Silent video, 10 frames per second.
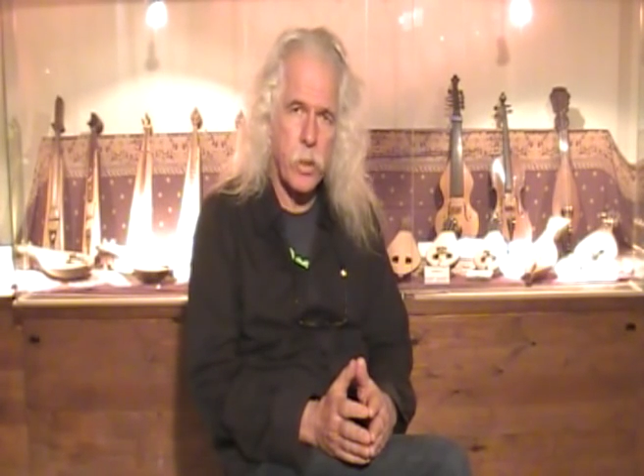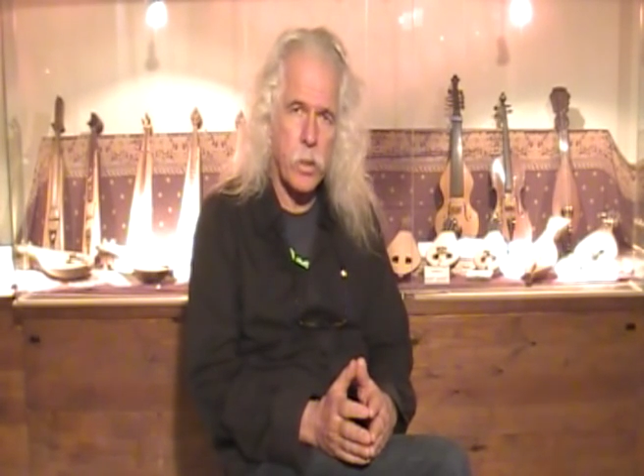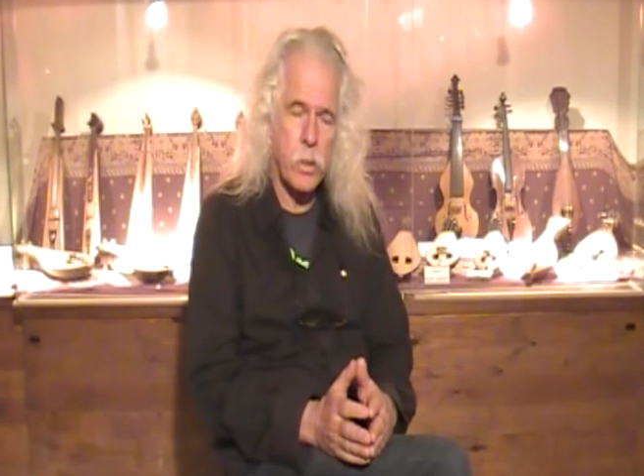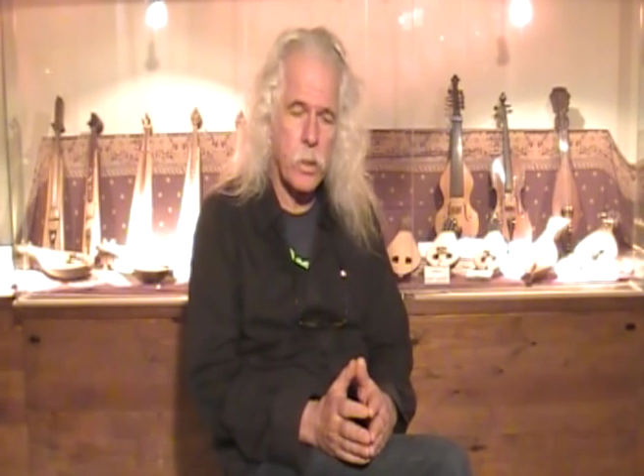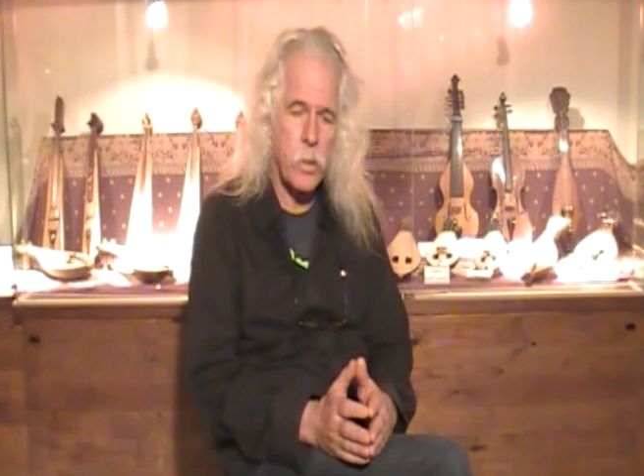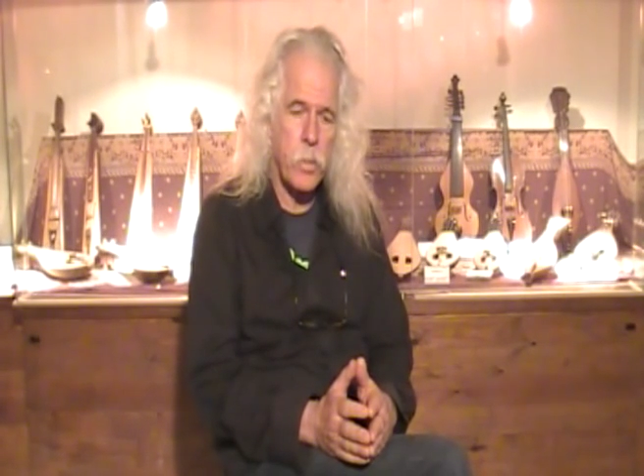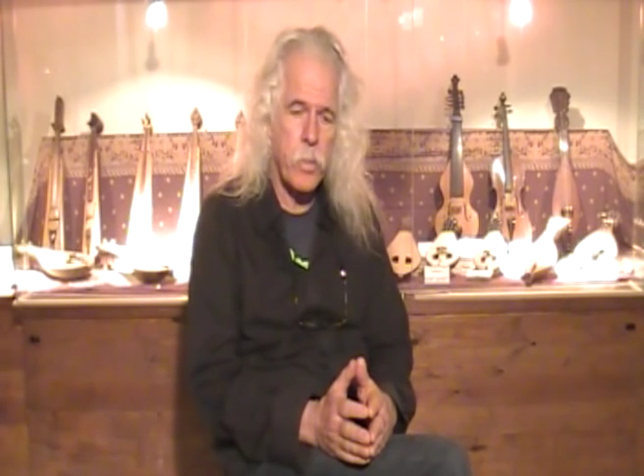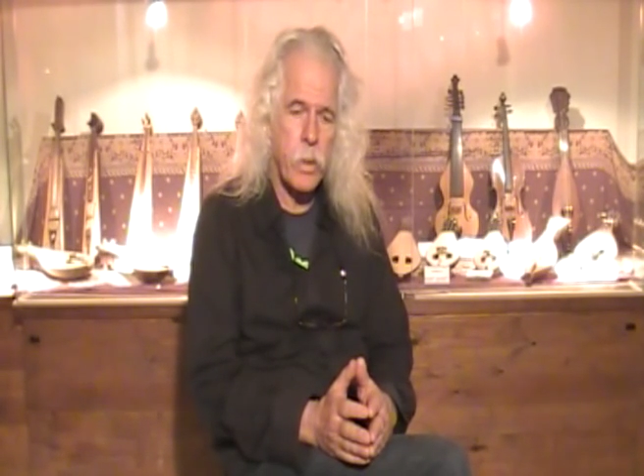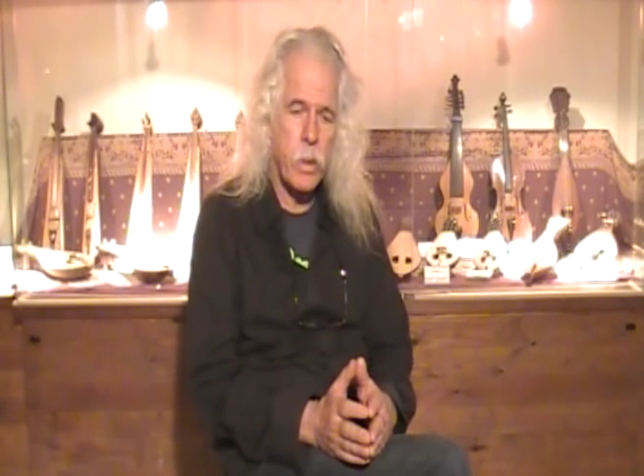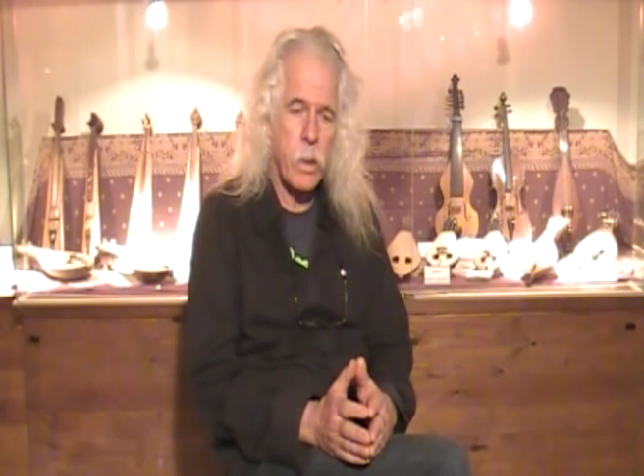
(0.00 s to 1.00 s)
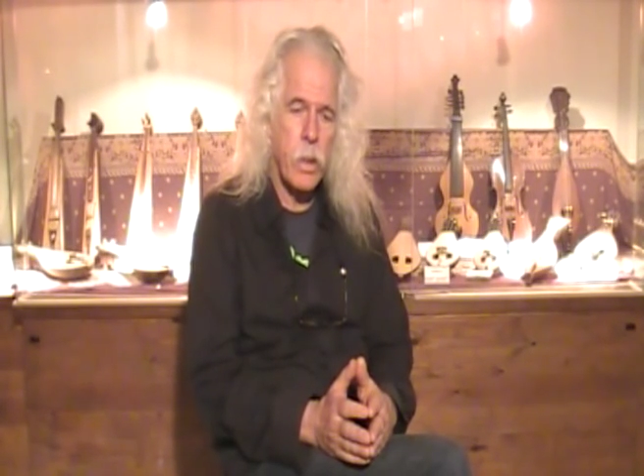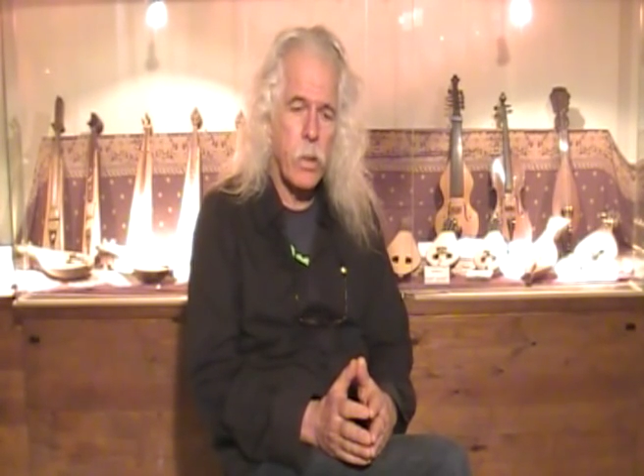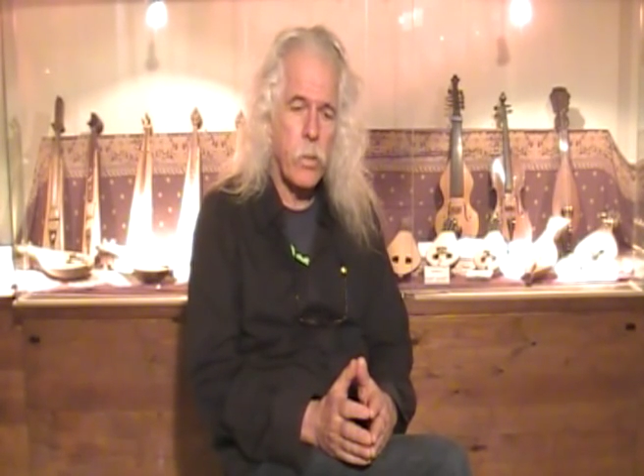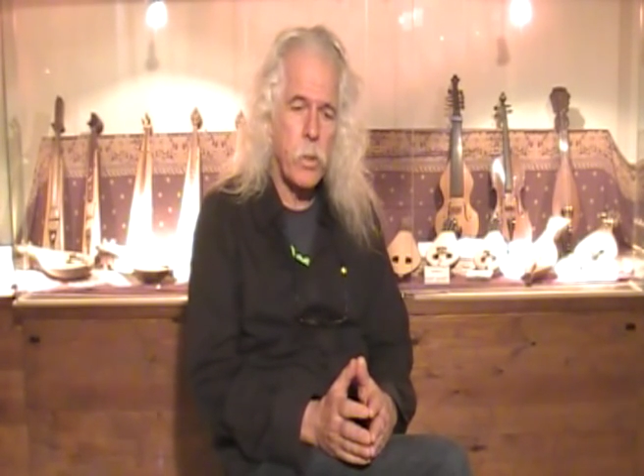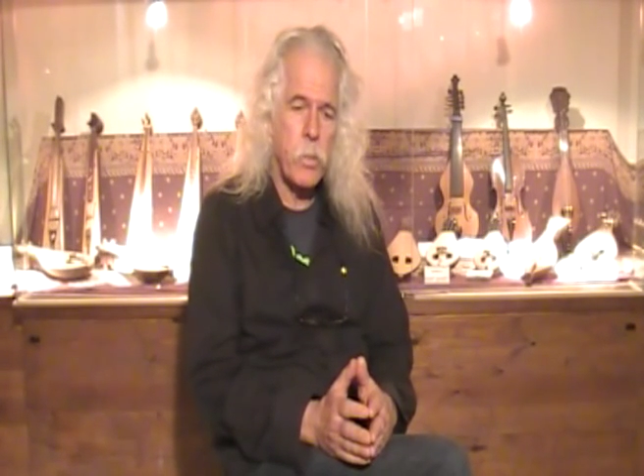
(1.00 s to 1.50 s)
cost,
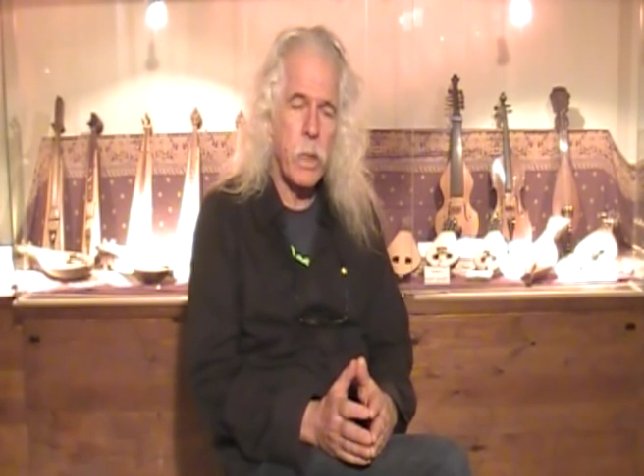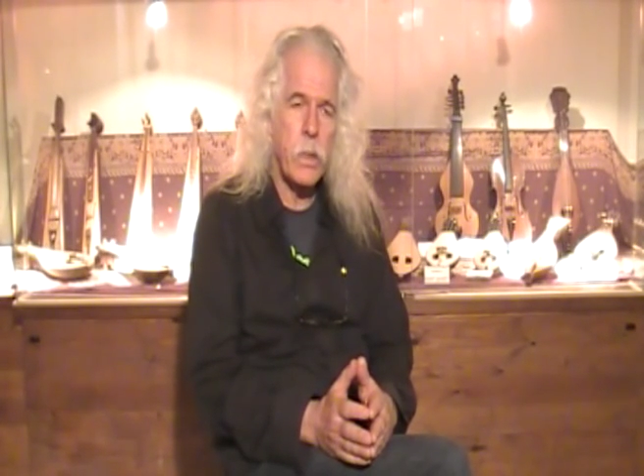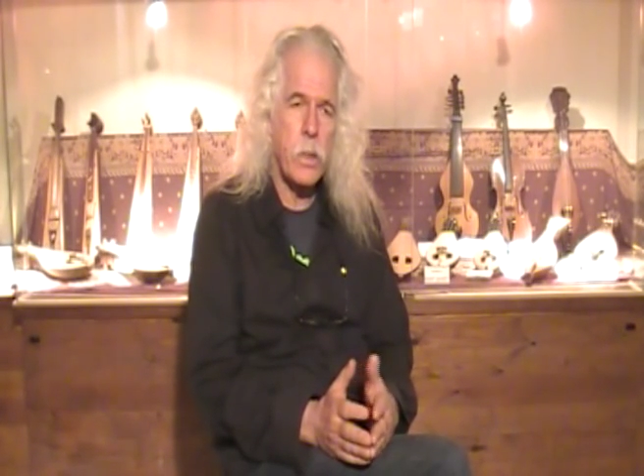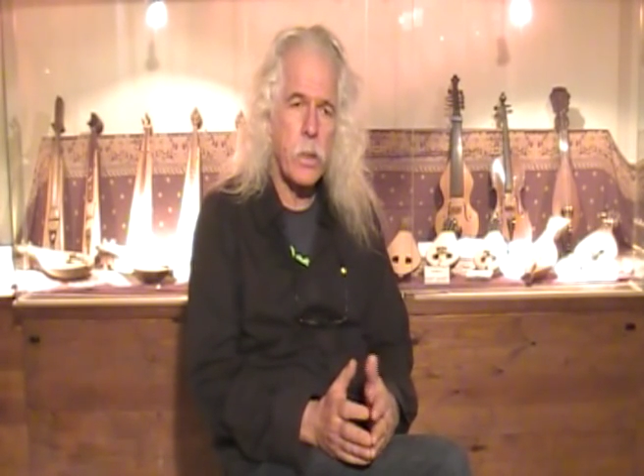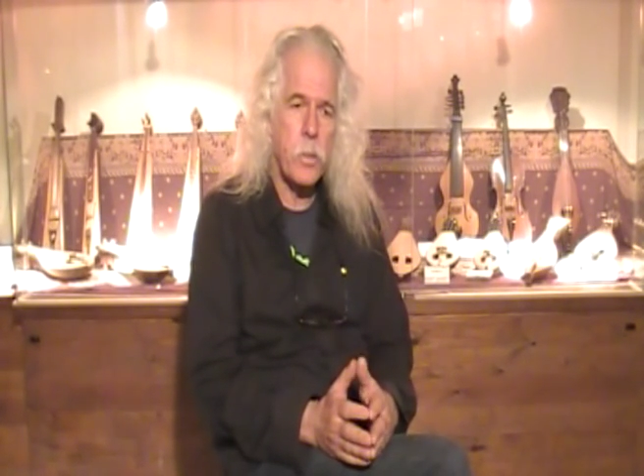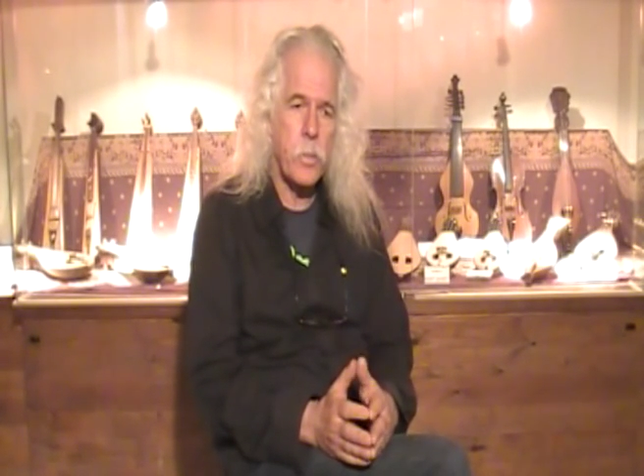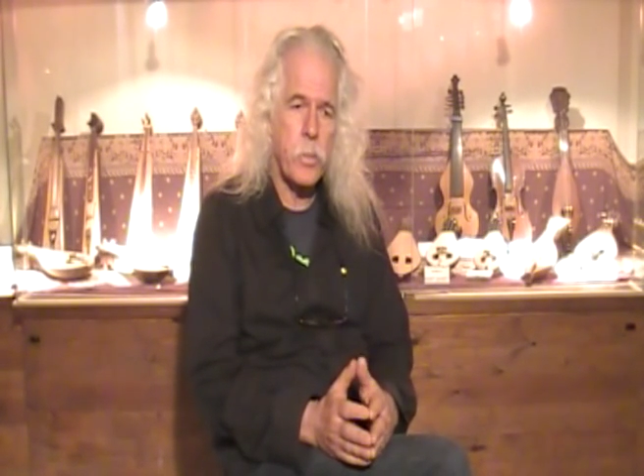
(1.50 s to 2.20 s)
which means that